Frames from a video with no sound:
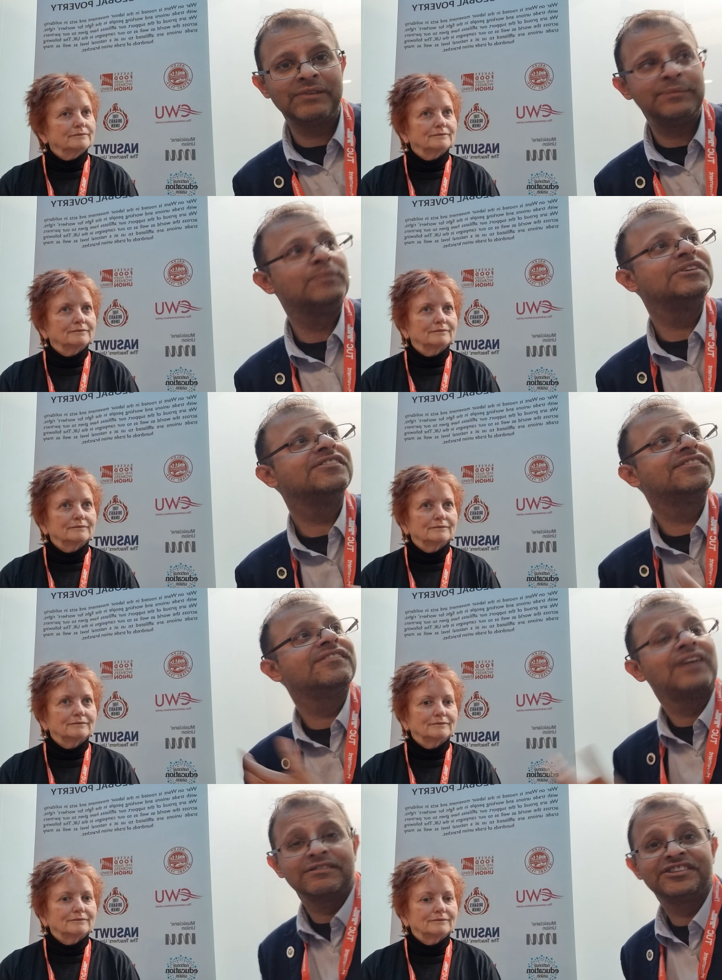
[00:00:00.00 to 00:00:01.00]
Speaker 1: me permission
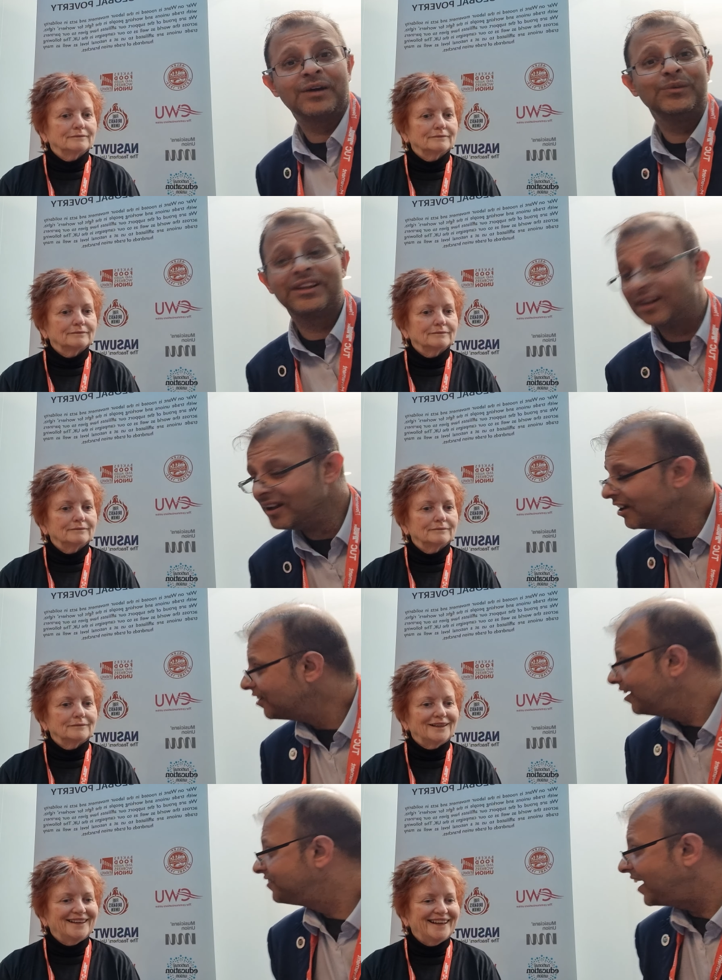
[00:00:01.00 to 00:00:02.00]
to have a chat with
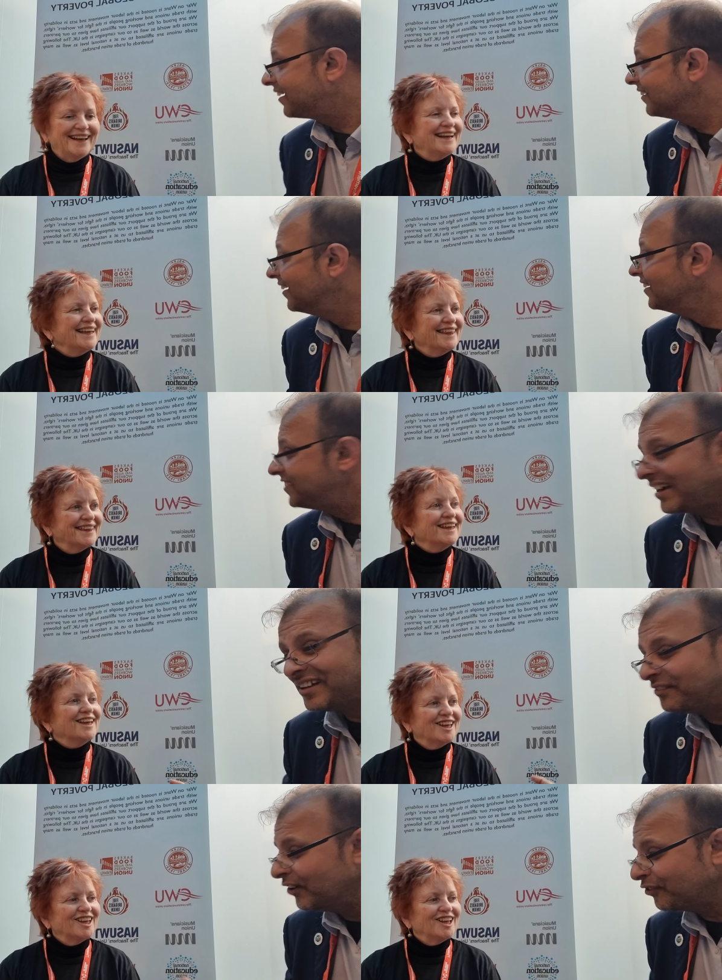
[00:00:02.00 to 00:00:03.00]
her.
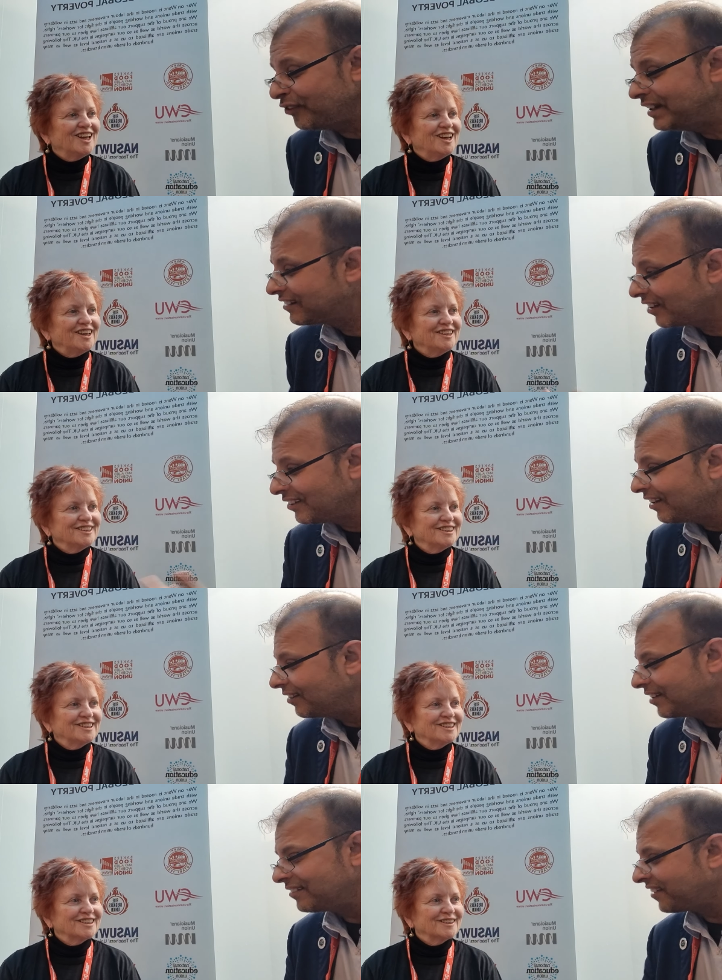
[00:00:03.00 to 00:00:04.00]
Jackie, feel free.
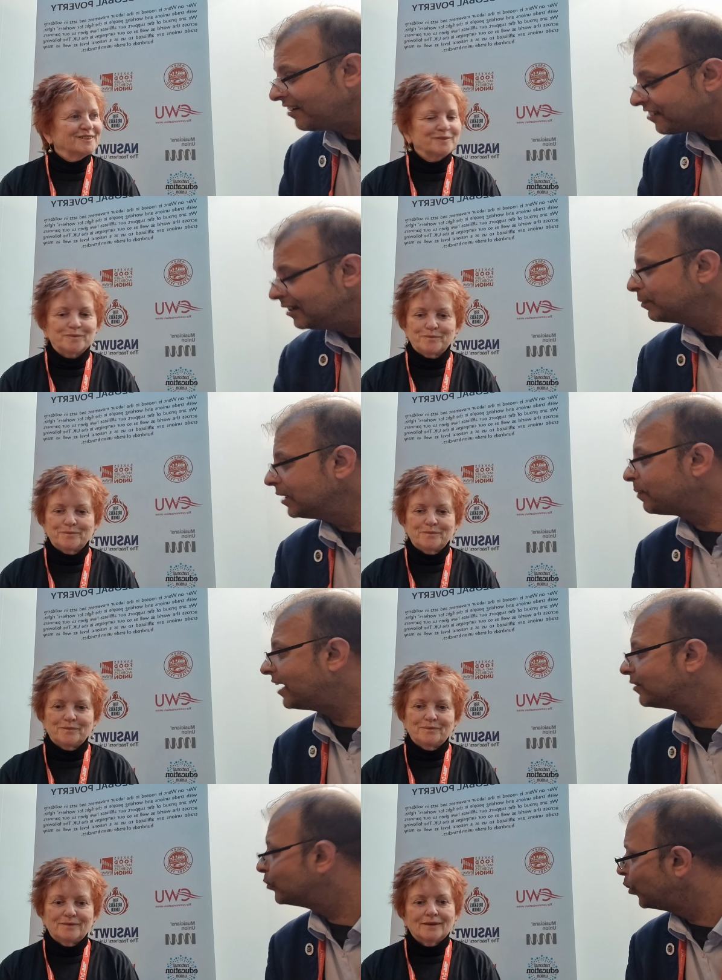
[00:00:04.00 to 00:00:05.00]
Tell us a little bit
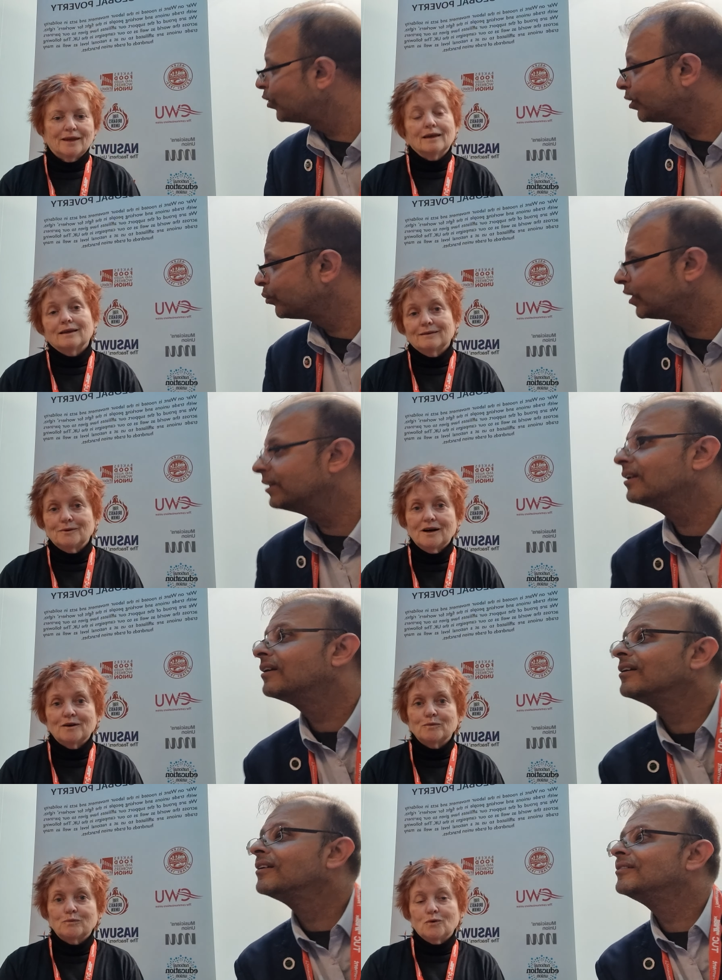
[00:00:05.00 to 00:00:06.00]
about War on Want.
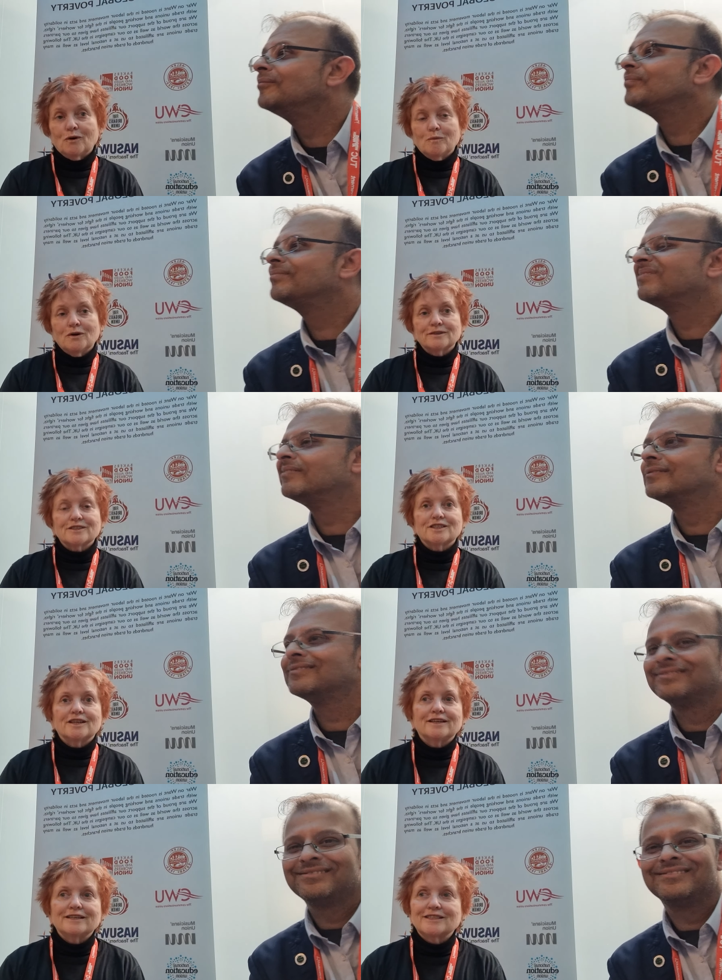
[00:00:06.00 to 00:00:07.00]
Well,
Speaker 2: War on Want
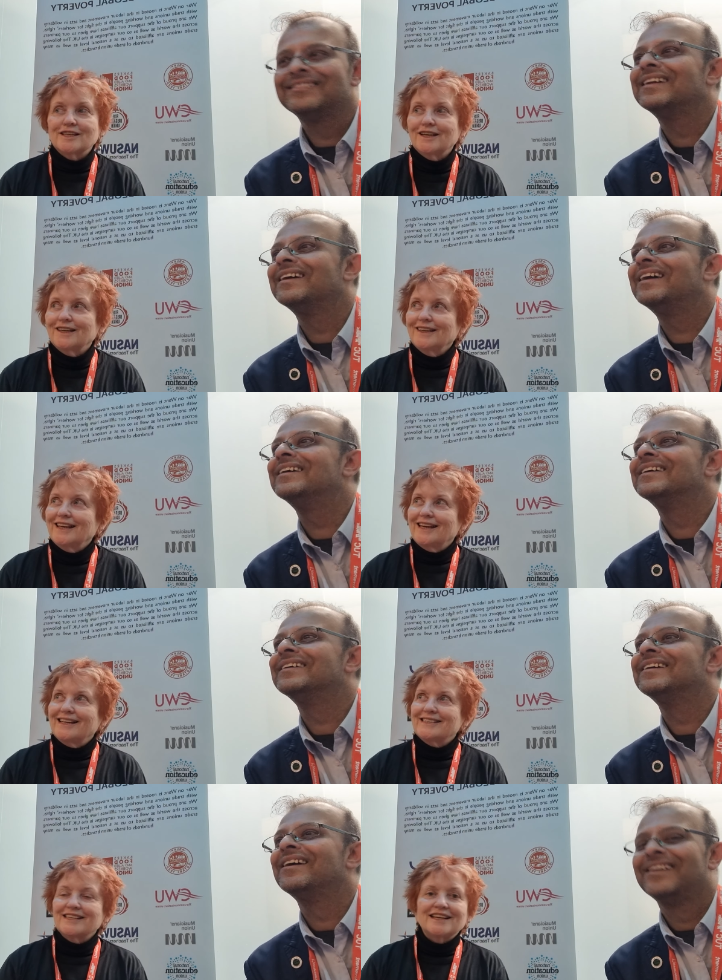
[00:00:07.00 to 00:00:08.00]
uh, is a uh,
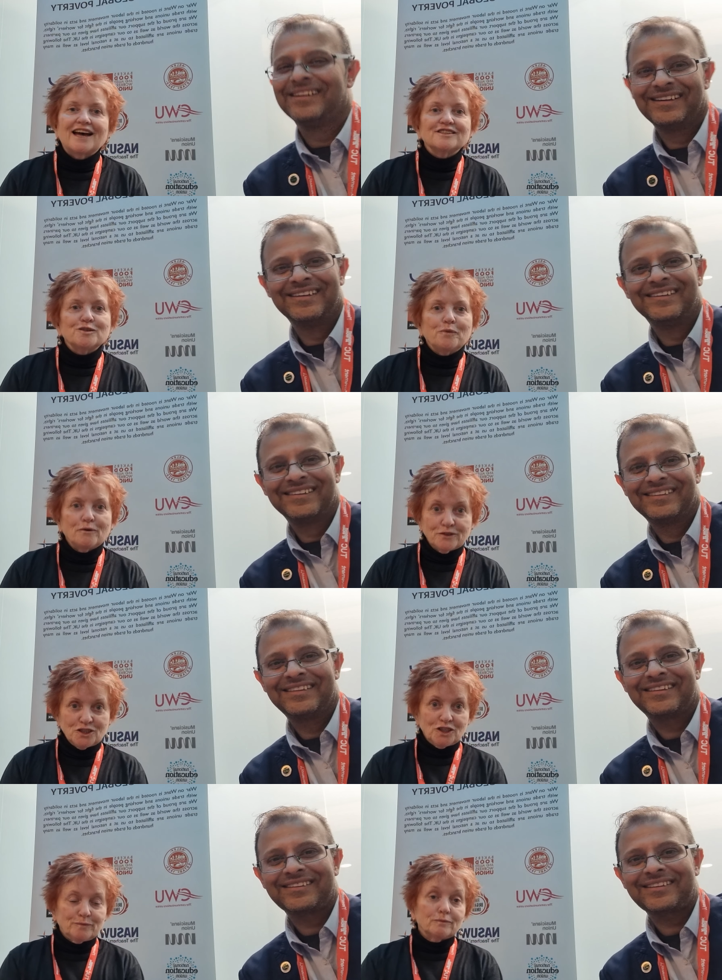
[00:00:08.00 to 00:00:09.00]
it's an
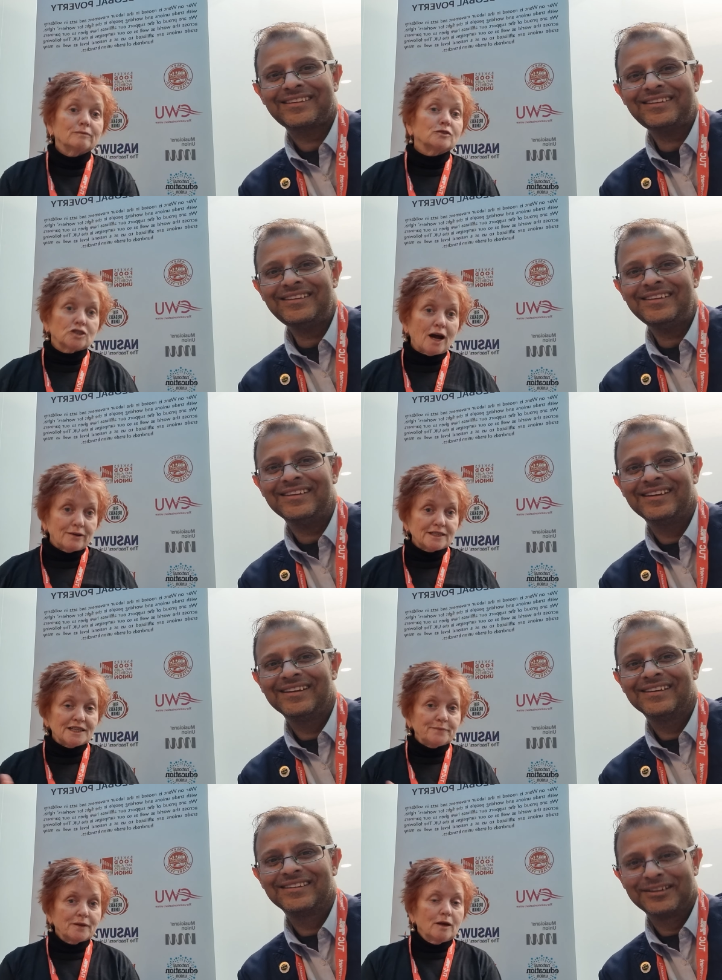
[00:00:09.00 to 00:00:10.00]
anti-poverty
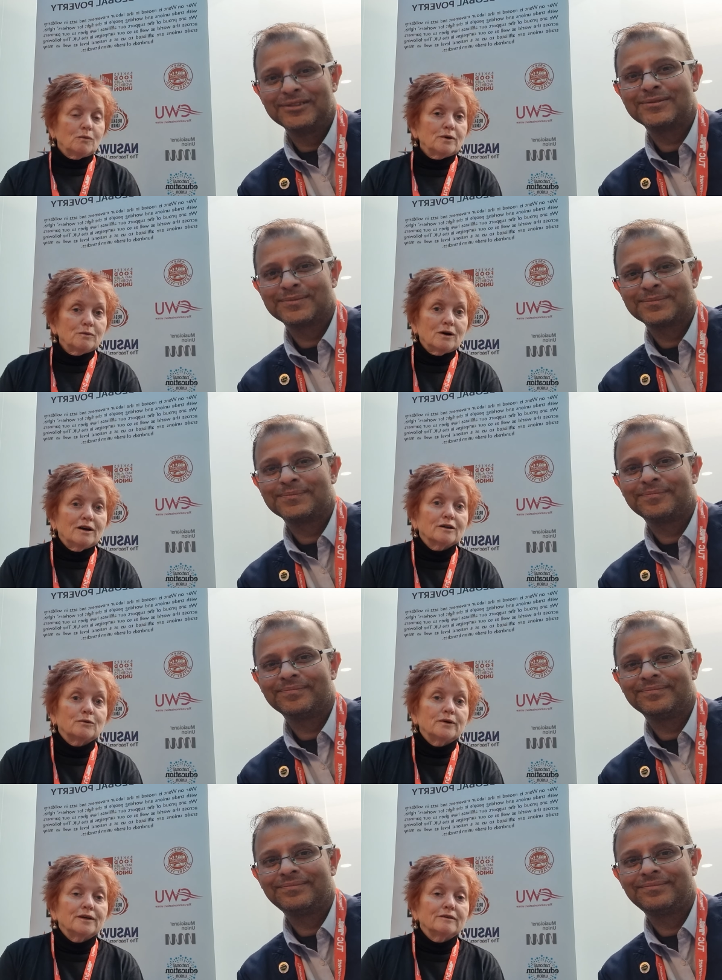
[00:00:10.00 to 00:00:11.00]
charity. We work
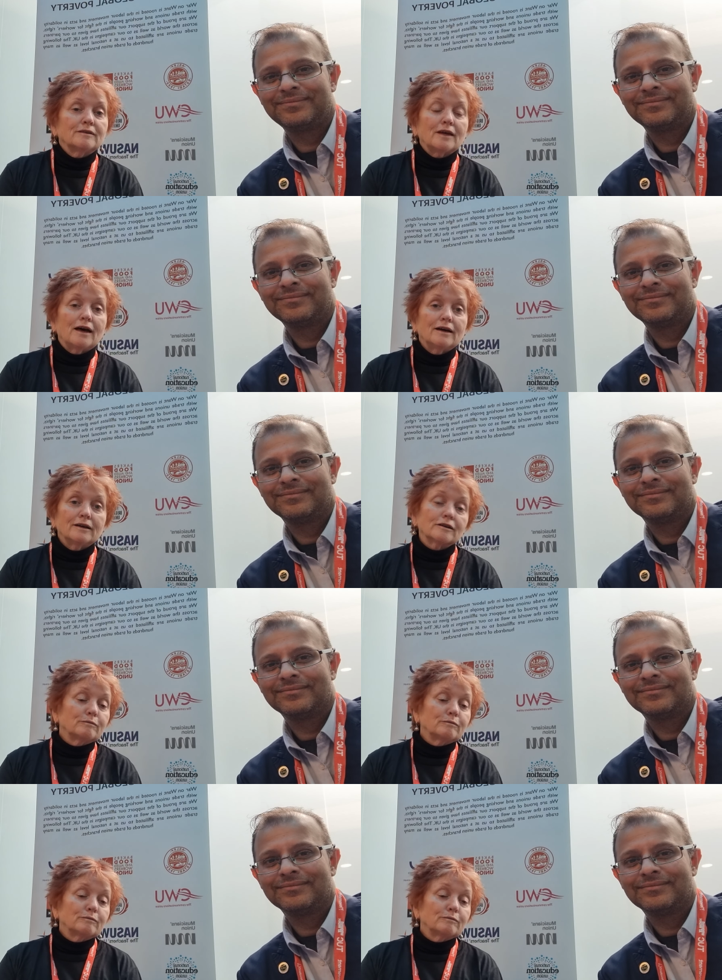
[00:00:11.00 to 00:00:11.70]
with uh,